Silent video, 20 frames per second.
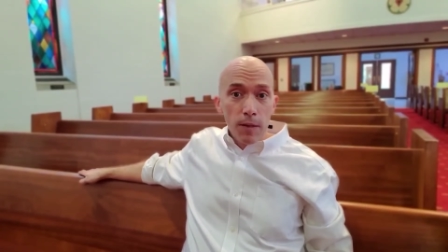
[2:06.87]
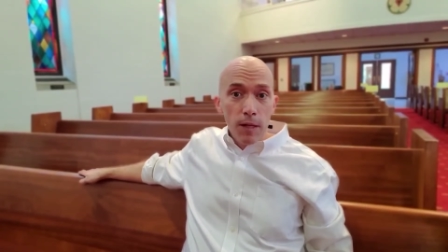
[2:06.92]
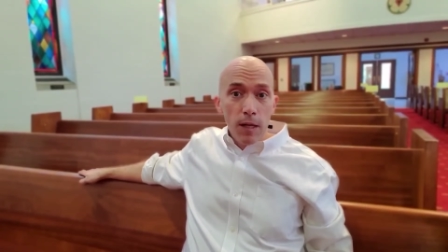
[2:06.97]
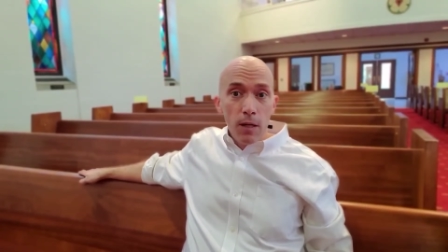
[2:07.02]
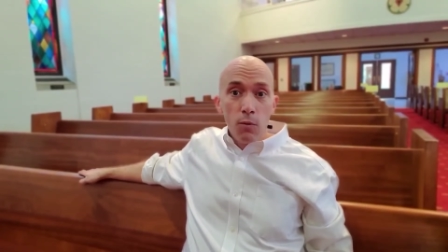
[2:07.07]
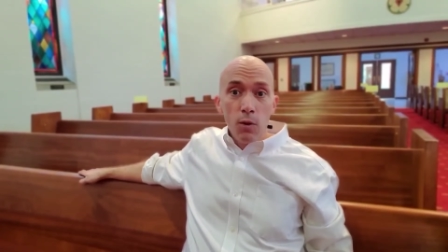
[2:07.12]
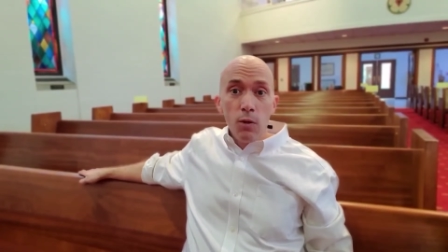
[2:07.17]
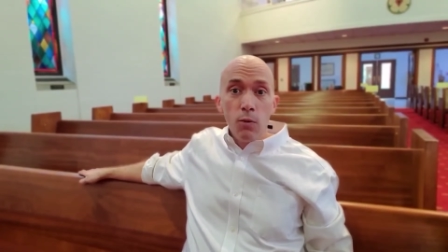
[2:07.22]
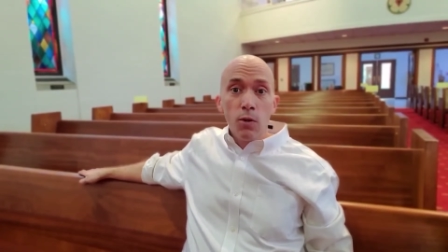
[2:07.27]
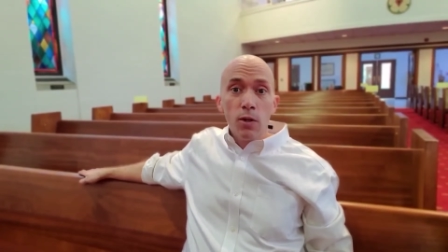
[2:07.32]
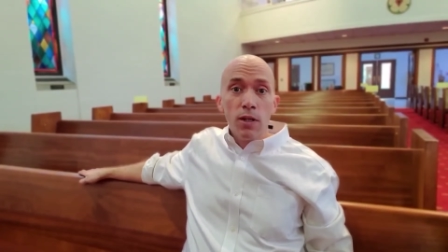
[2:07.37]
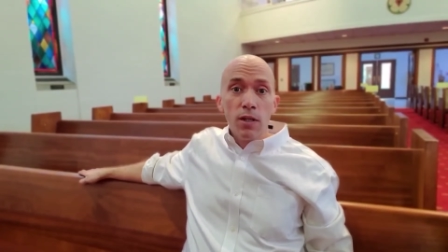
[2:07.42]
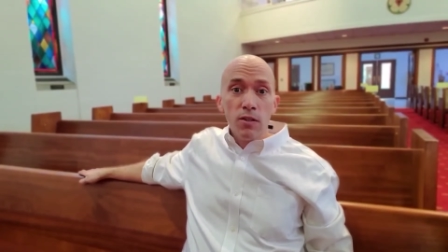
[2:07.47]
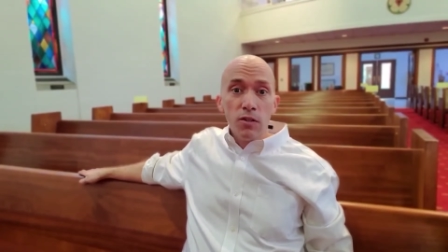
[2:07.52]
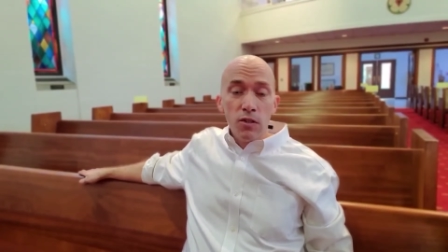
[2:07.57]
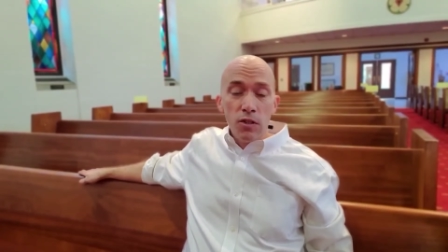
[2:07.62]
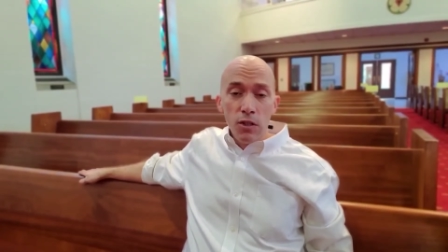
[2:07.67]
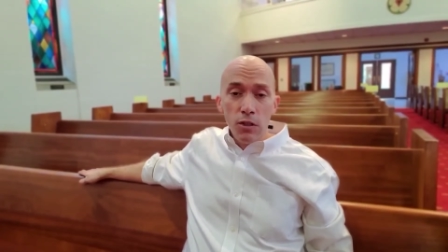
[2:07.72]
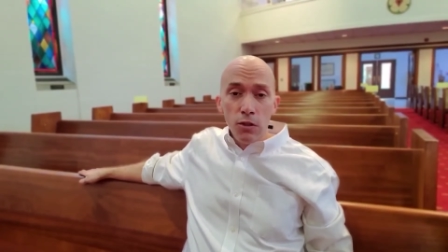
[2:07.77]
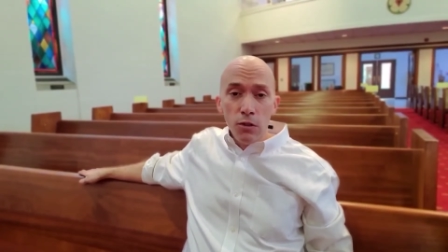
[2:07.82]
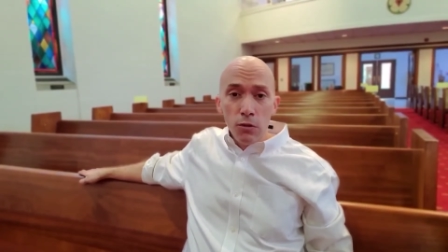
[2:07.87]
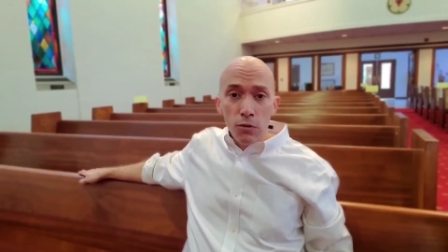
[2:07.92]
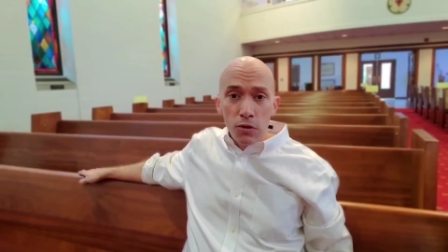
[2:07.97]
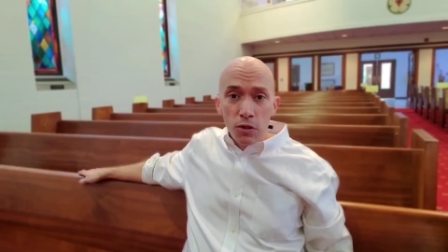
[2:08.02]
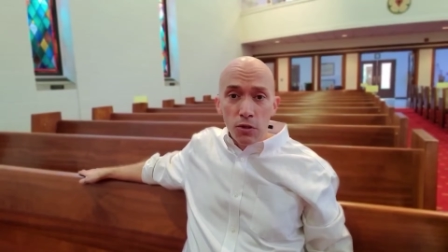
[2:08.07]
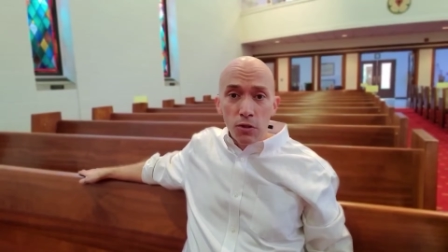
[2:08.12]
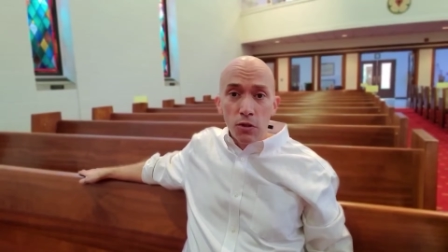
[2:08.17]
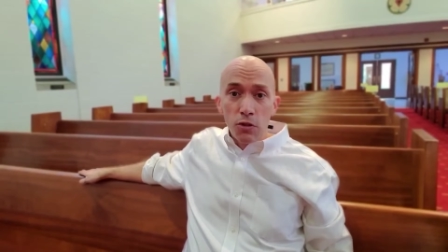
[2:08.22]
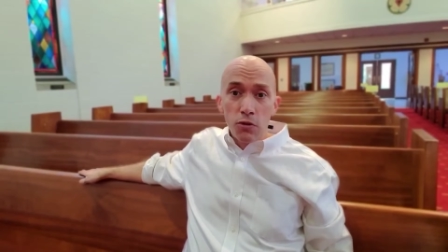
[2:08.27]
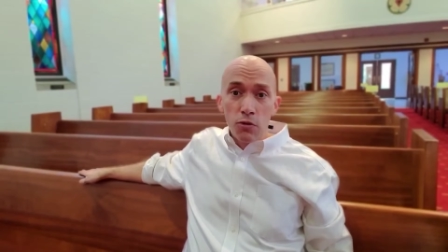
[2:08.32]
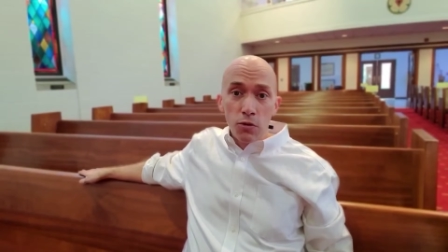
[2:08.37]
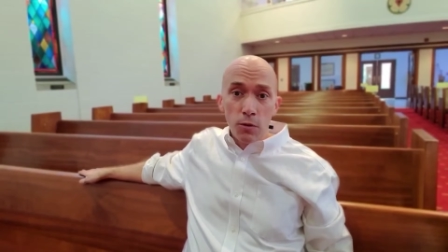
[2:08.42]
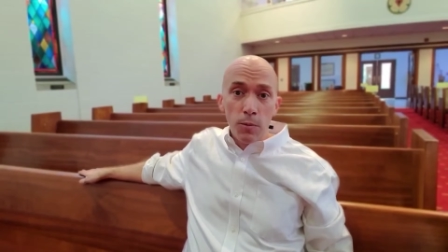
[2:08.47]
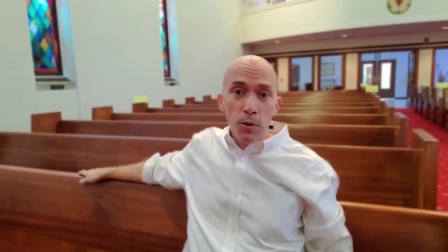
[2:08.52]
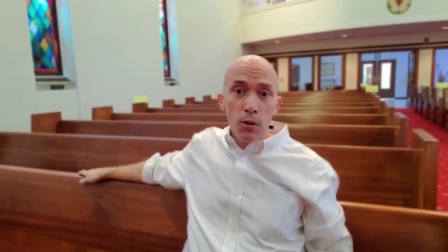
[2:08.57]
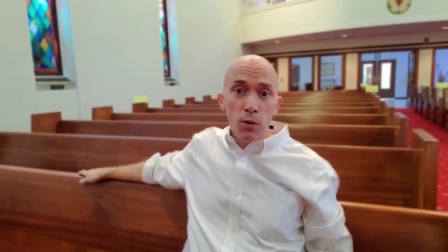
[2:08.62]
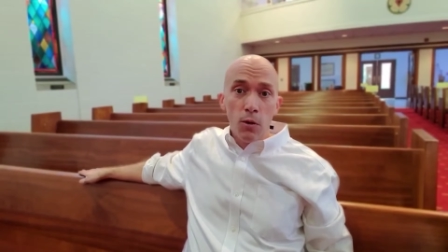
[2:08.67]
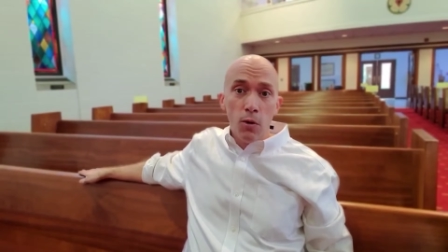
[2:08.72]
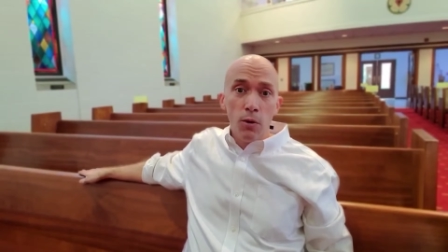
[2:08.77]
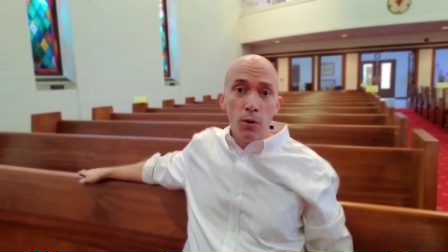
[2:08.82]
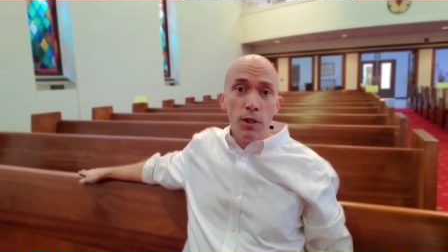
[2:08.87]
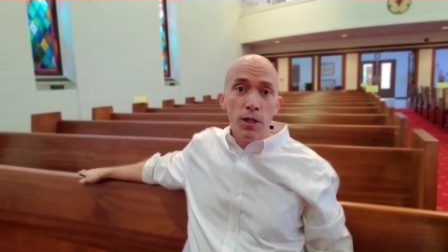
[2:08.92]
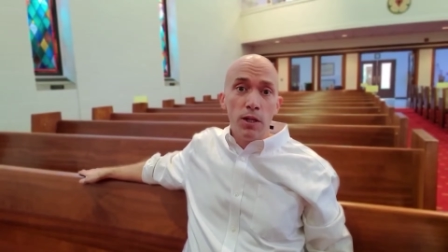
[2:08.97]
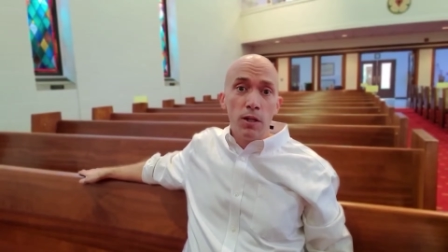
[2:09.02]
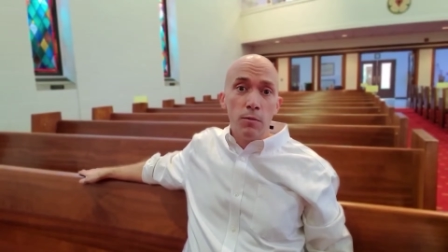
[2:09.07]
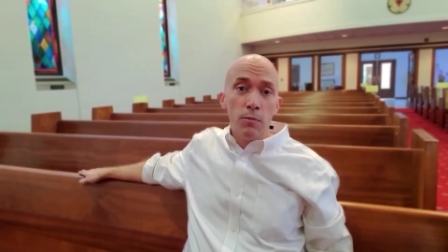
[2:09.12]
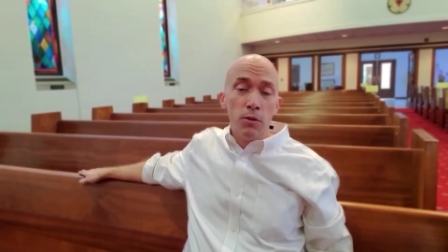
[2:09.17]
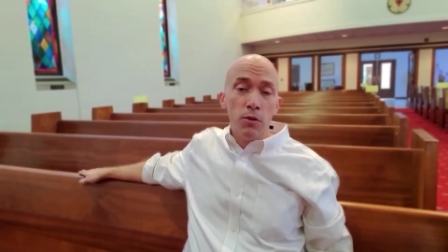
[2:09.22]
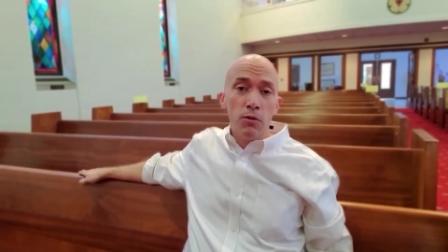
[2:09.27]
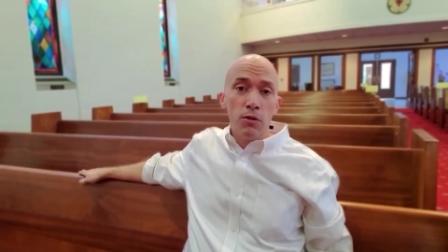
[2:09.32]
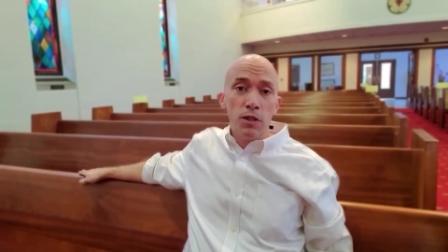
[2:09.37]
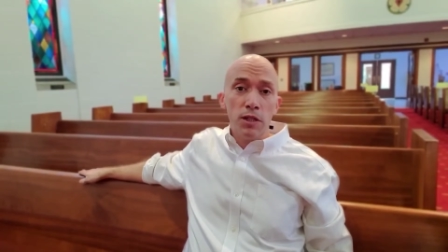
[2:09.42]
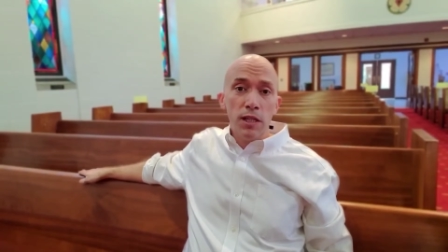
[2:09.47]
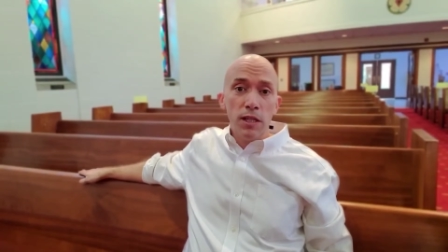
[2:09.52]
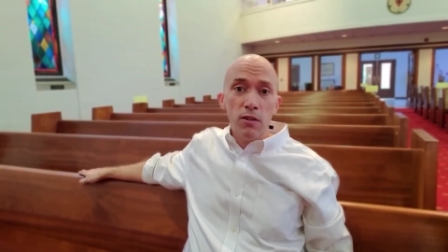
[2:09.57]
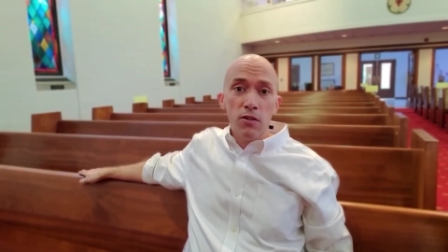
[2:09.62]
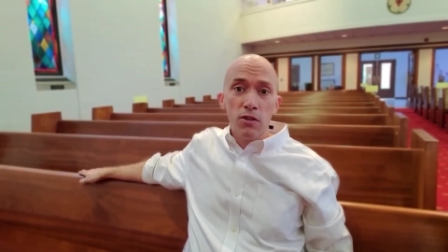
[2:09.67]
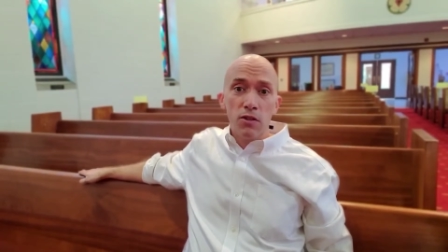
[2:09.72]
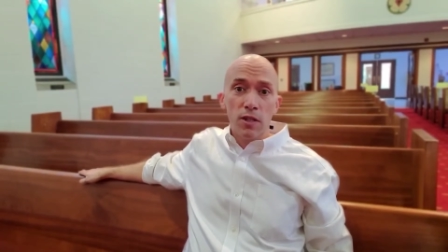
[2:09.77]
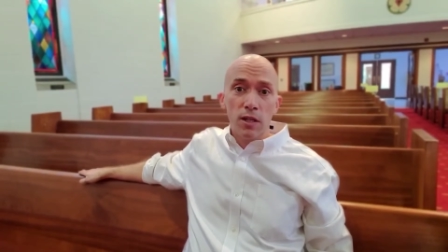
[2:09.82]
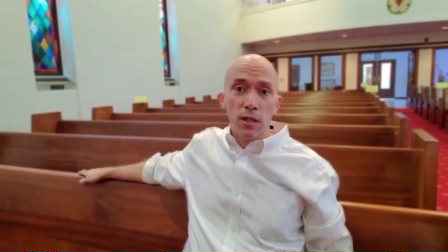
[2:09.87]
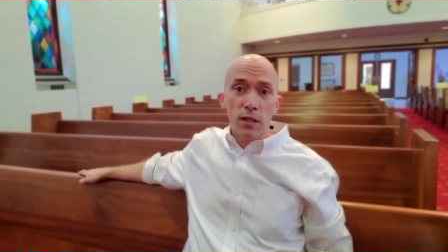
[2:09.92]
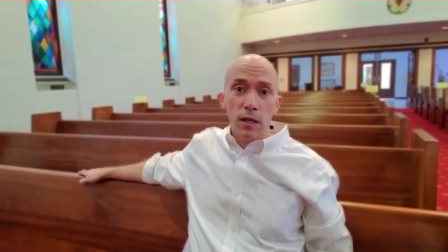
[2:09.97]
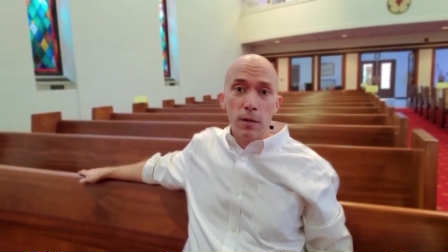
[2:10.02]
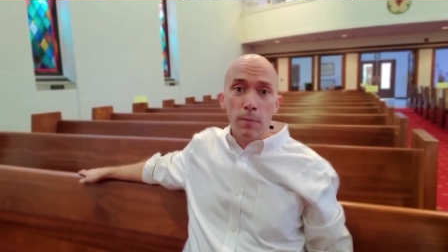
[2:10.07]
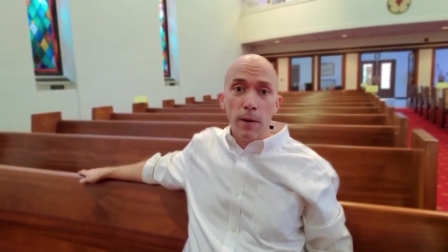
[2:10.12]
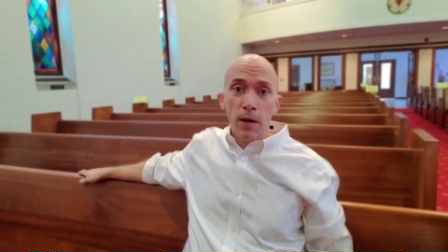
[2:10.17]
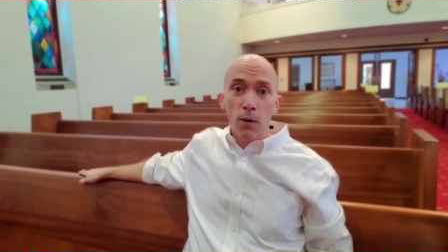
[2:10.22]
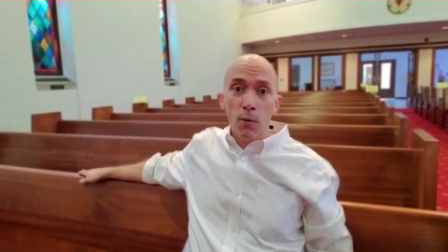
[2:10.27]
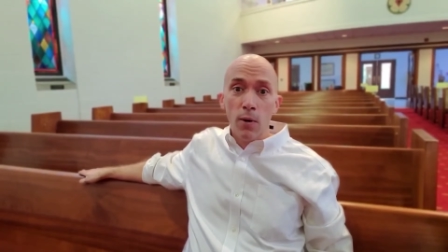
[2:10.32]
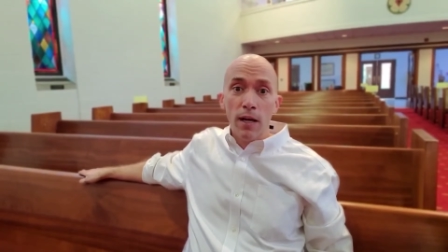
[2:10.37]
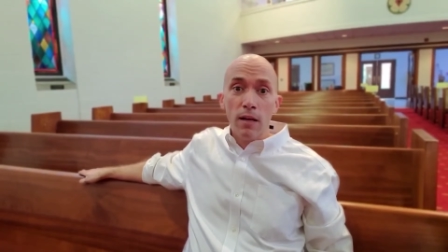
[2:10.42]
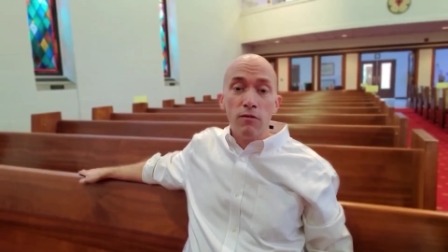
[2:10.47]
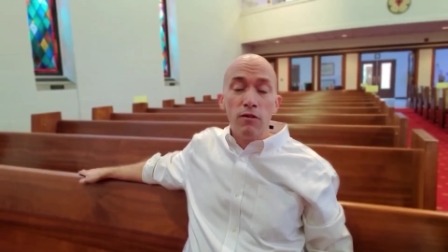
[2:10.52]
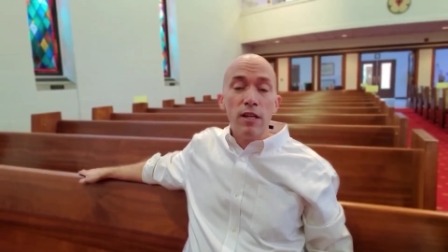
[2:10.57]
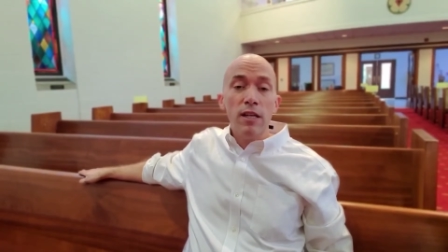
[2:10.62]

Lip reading: and we will continue to distribute Holy Communion each Sunday by way of